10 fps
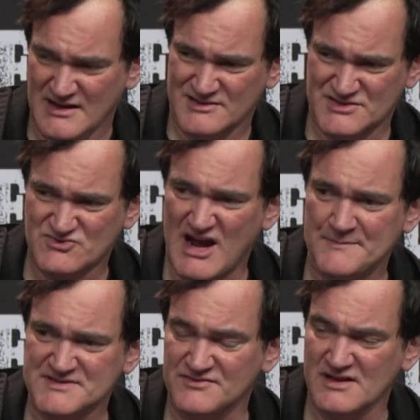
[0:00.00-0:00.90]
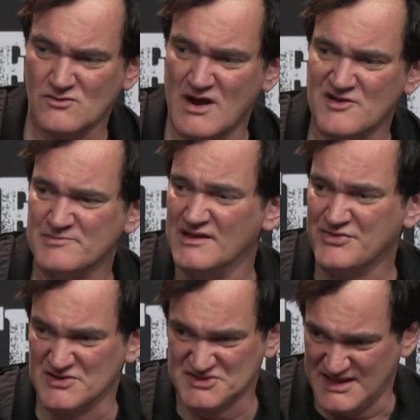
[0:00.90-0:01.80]
described something rather
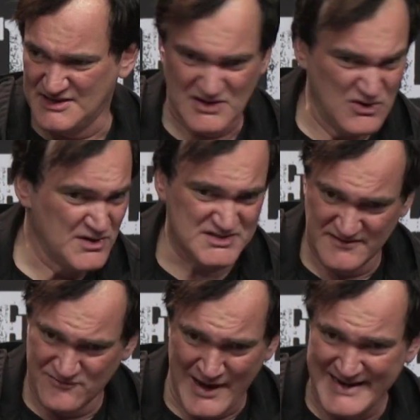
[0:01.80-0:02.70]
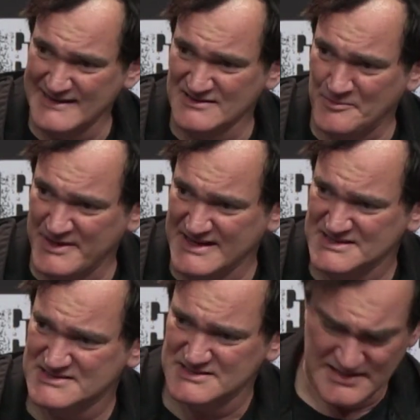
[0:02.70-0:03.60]
bloodthirsty. In the course of writing the
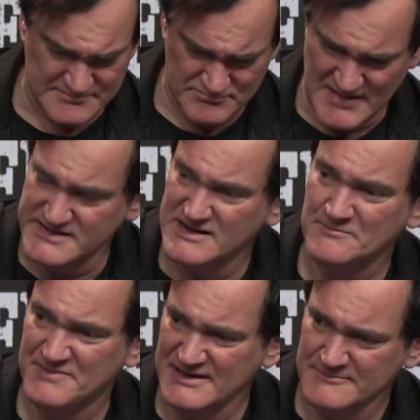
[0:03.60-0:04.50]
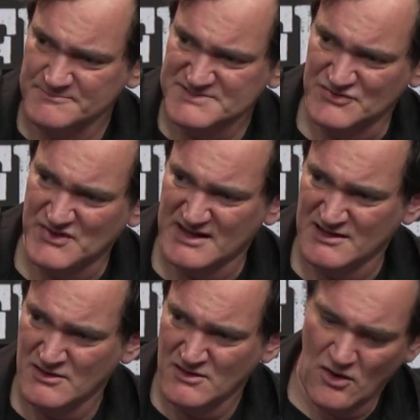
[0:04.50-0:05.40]
piece, it ended up being
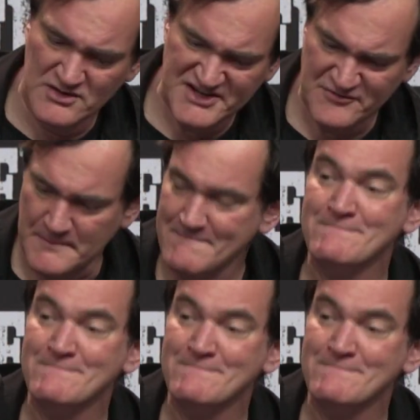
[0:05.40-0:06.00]
something wholly different.